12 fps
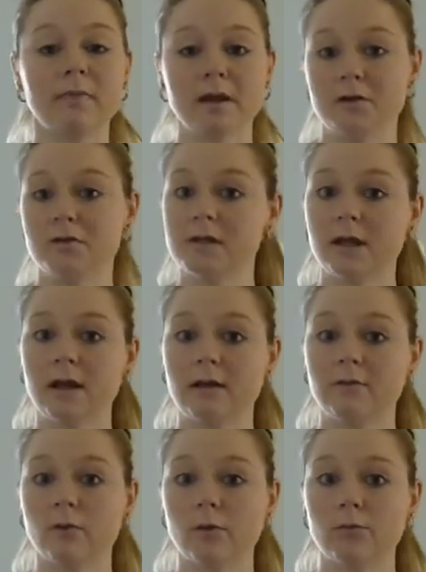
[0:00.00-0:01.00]
They use
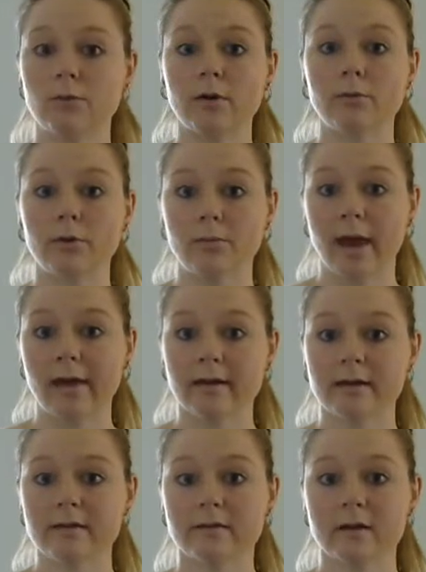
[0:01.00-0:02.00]
it for railroad
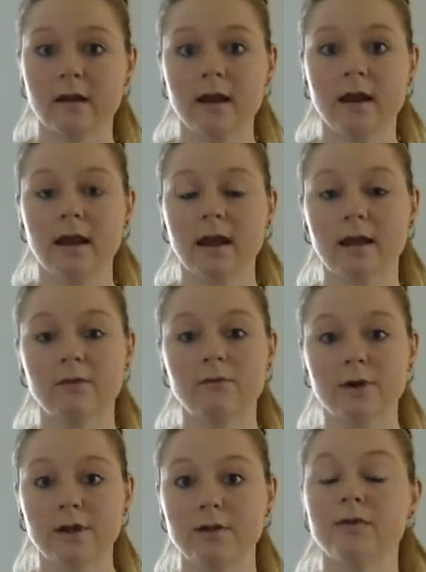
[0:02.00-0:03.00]
ballast.
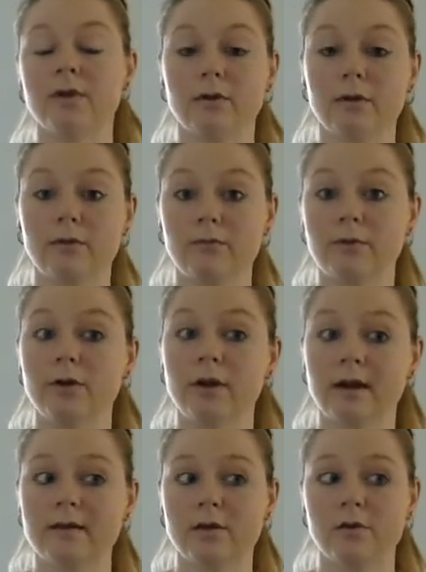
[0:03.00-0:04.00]
And for you
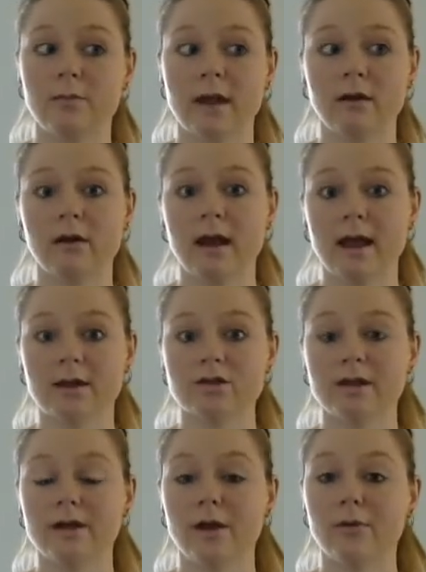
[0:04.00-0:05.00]
guys who may not
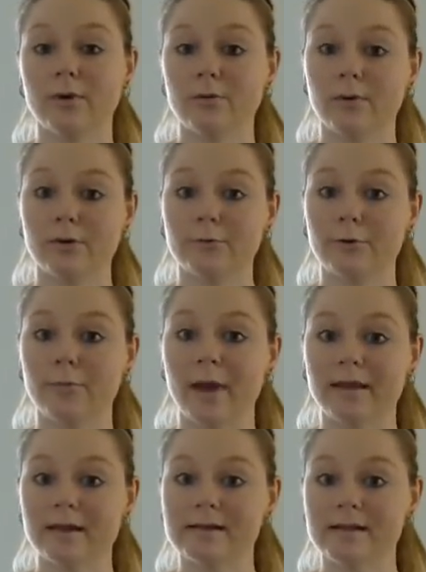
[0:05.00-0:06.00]
actually know what a railroad
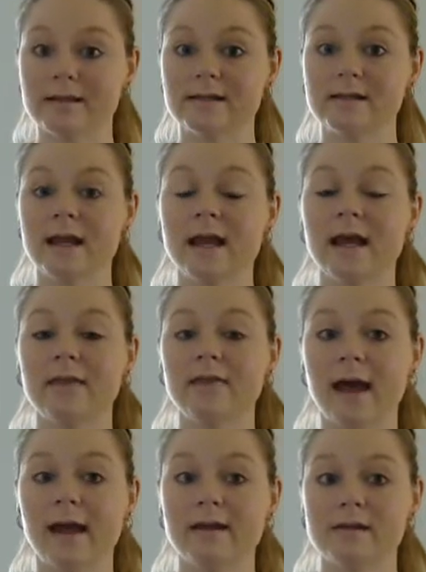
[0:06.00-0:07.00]
ballast is,
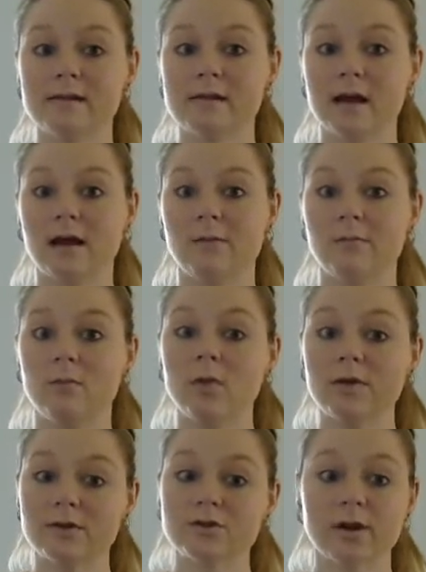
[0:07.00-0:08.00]
that is
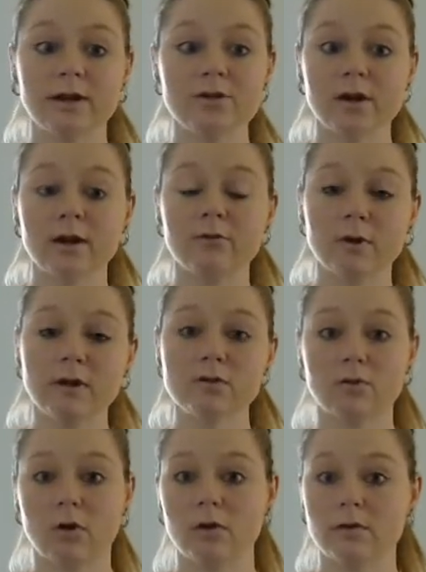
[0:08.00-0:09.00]
what the train track
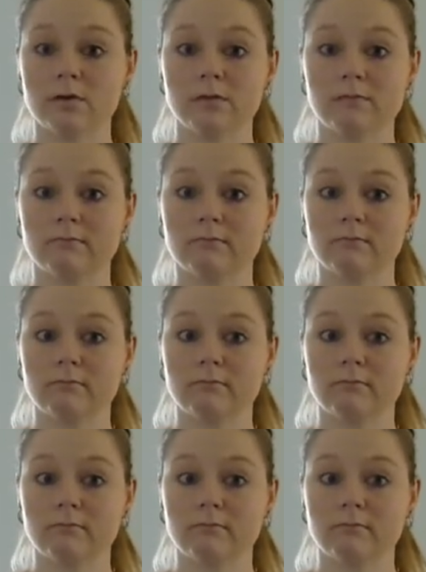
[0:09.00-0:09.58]
runs across.